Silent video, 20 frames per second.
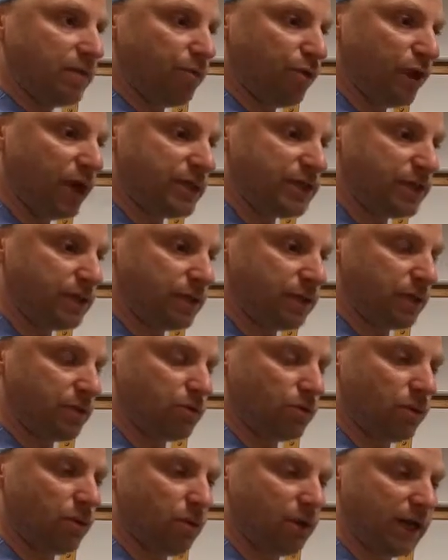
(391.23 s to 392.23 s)
depression
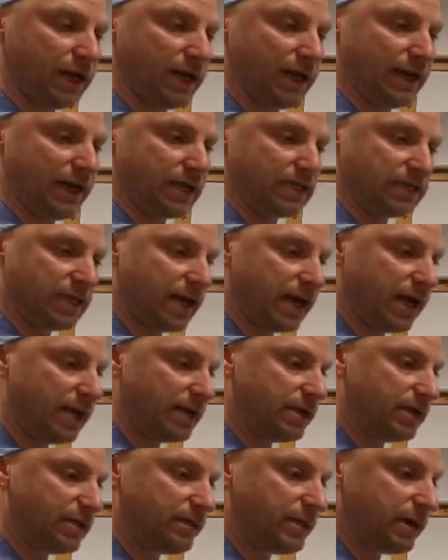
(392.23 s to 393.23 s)
and worry and
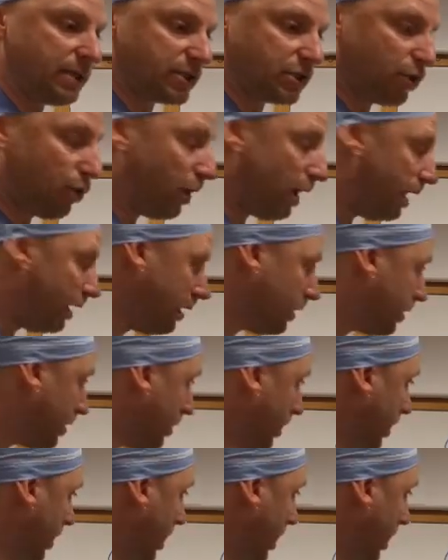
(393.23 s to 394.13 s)
anxiety that's chronic.